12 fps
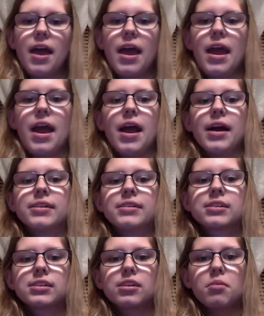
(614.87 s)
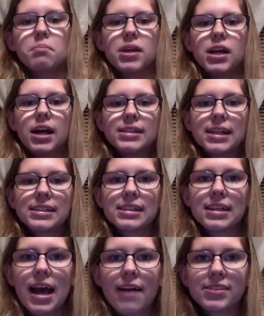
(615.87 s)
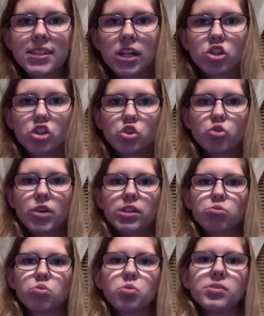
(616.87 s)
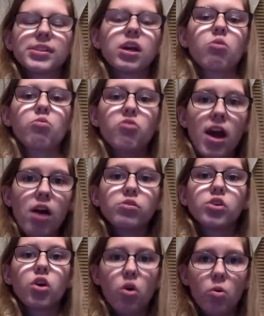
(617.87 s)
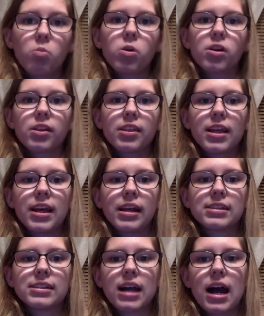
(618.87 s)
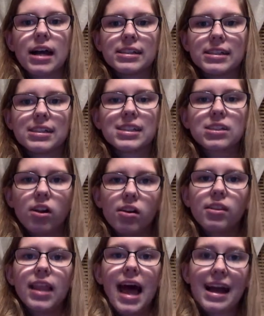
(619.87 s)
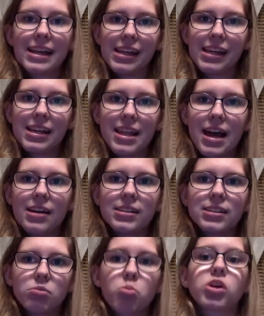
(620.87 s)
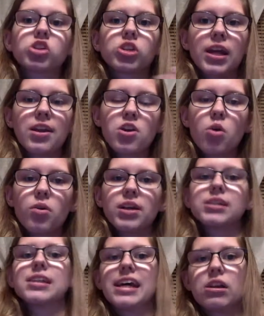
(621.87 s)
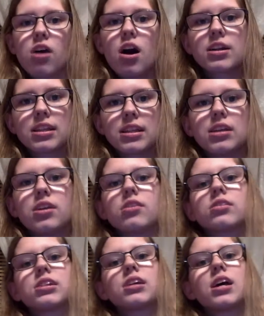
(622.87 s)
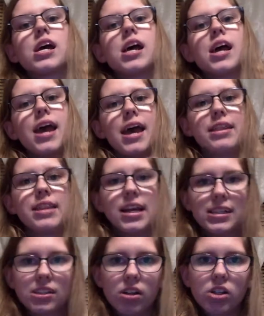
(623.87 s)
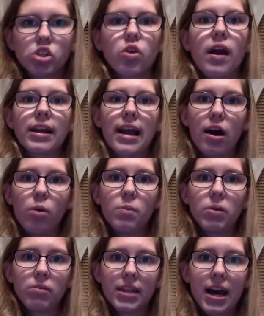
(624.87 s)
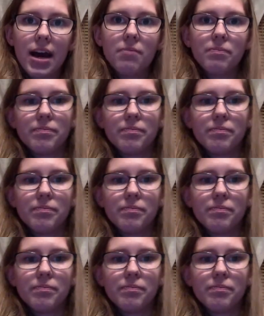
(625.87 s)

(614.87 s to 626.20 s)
And because I didn't have such strict rules around homework things, I did start lacking in that, which they noticed later on in the years, and they started trying to help me with that.